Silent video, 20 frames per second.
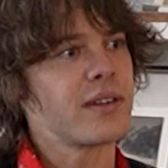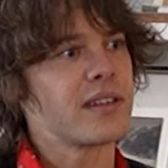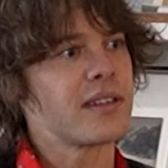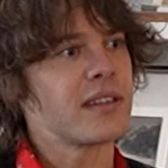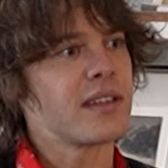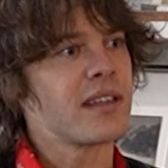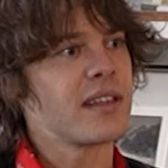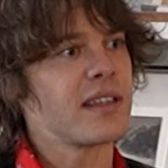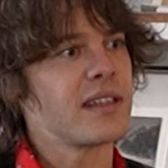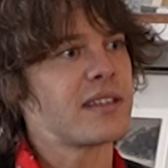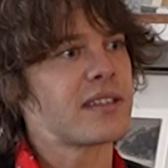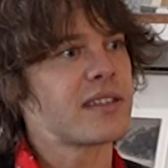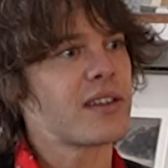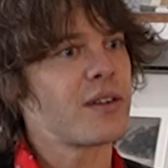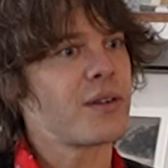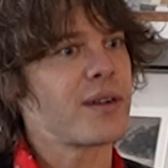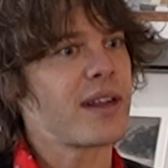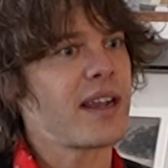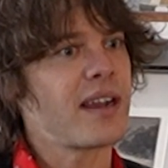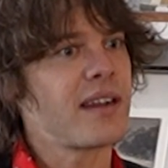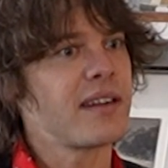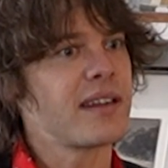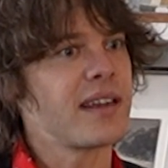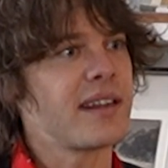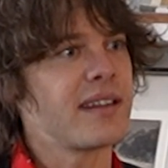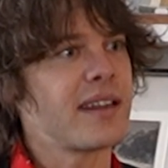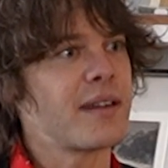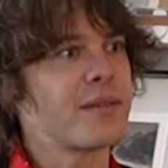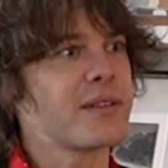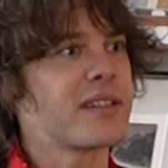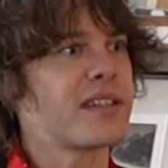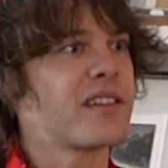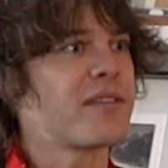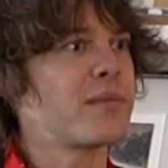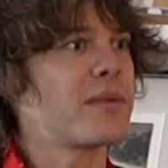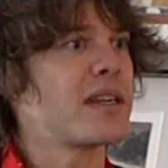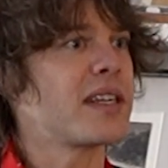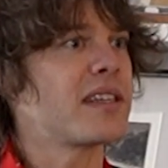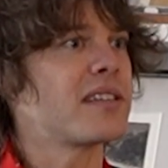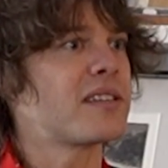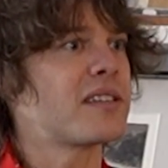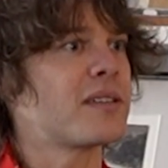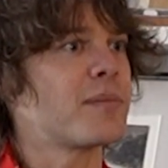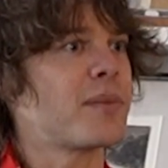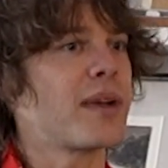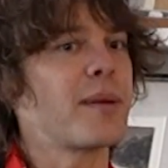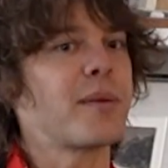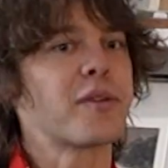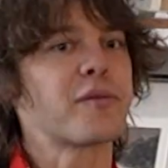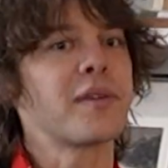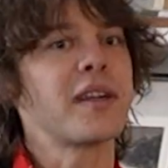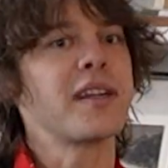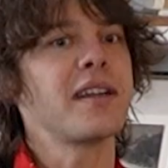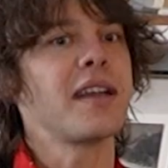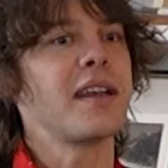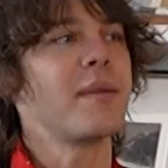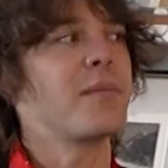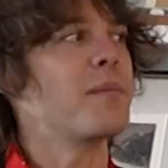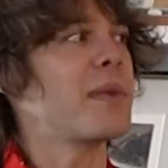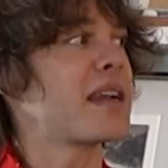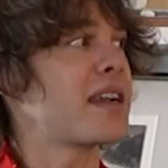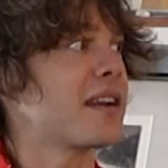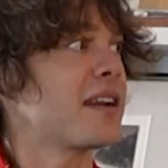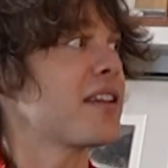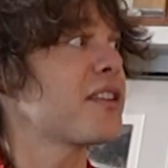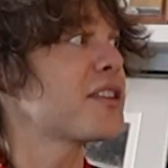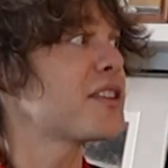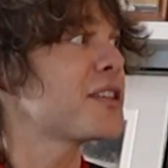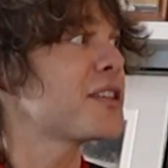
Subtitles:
and it sold out, and that was enough money to pay my rent and make another